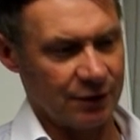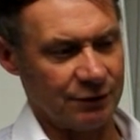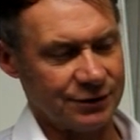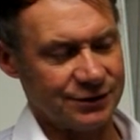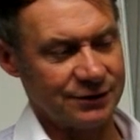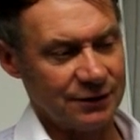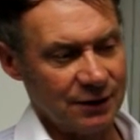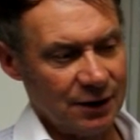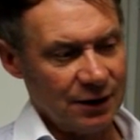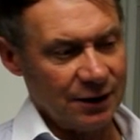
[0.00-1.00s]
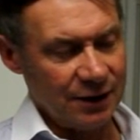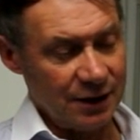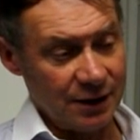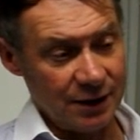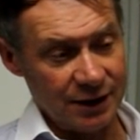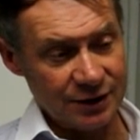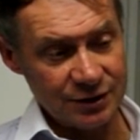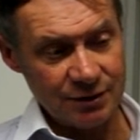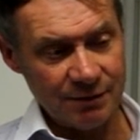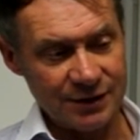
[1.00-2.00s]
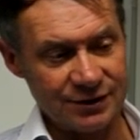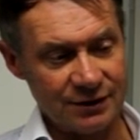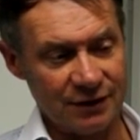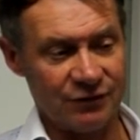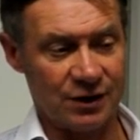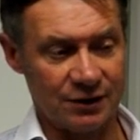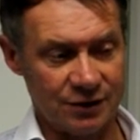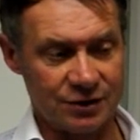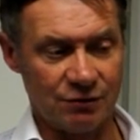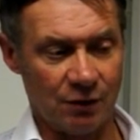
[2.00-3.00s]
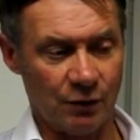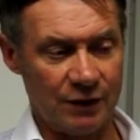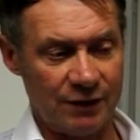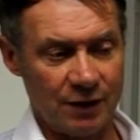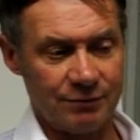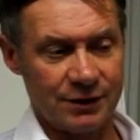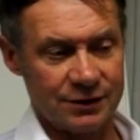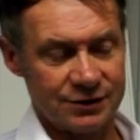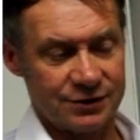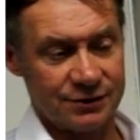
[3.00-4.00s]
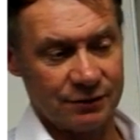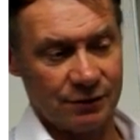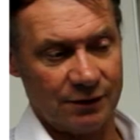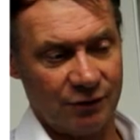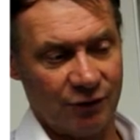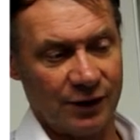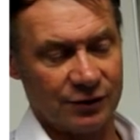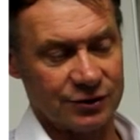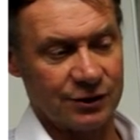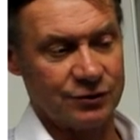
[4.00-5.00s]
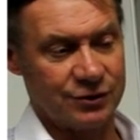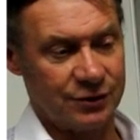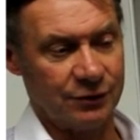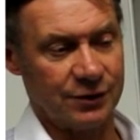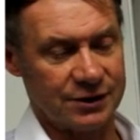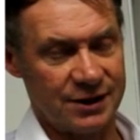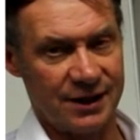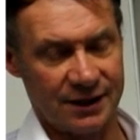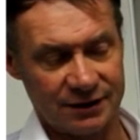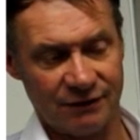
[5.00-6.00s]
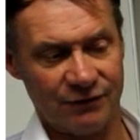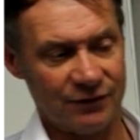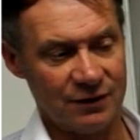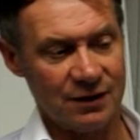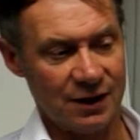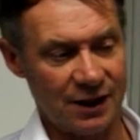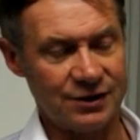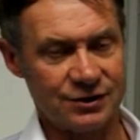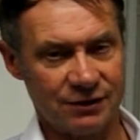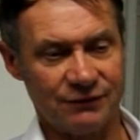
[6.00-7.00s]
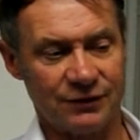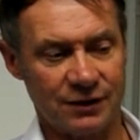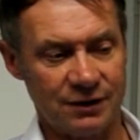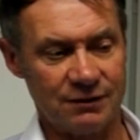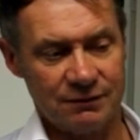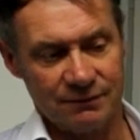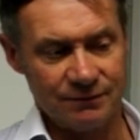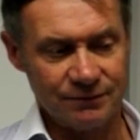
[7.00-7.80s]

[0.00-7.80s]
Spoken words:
currents. It doesn't matter if you get this the wrong way round, because in the final solution you get a negative answer for the